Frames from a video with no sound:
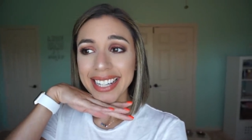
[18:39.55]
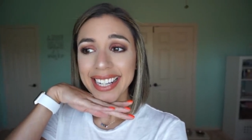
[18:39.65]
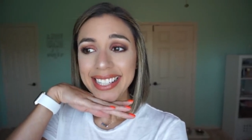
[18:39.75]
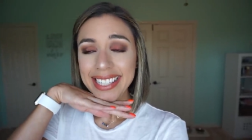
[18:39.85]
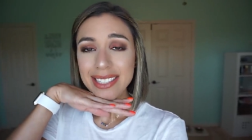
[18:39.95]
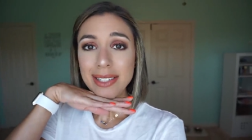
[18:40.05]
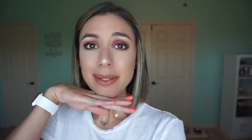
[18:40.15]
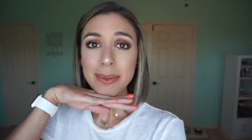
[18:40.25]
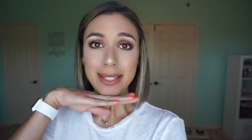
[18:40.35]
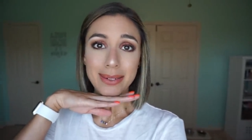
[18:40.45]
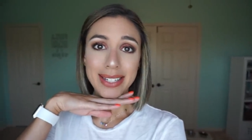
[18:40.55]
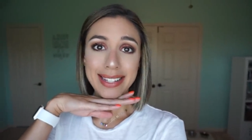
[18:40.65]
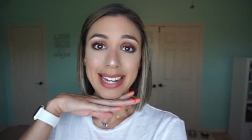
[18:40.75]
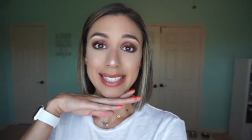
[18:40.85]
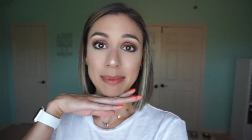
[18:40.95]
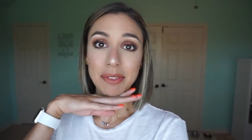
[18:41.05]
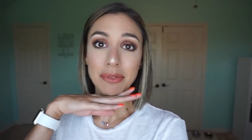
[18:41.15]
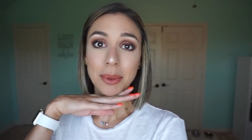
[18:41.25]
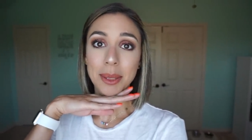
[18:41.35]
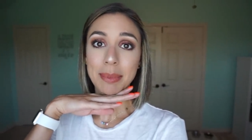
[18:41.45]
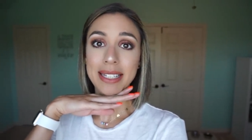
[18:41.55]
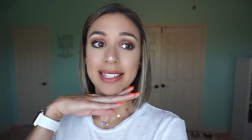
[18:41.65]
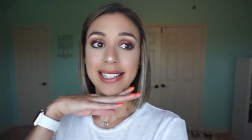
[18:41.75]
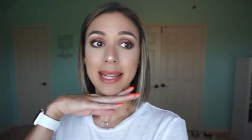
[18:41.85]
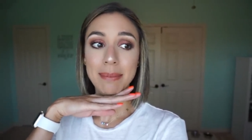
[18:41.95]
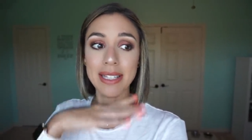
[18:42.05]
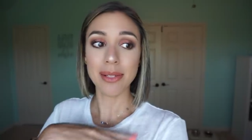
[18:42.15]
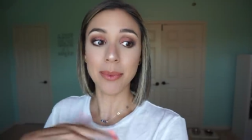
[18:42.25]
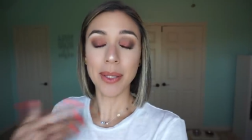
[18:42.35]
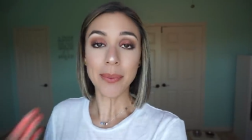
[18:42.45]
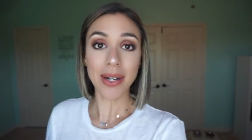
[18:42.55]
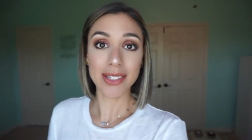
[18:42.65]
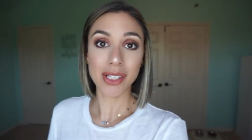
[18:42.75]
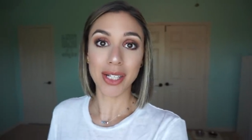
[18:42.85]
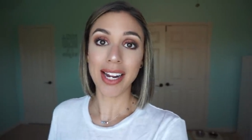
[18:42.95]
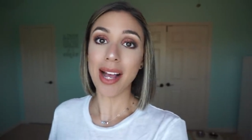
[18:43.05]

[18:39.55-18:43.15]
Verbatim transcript: I like to do what you guys ask me for because then that means you'll want to watch it.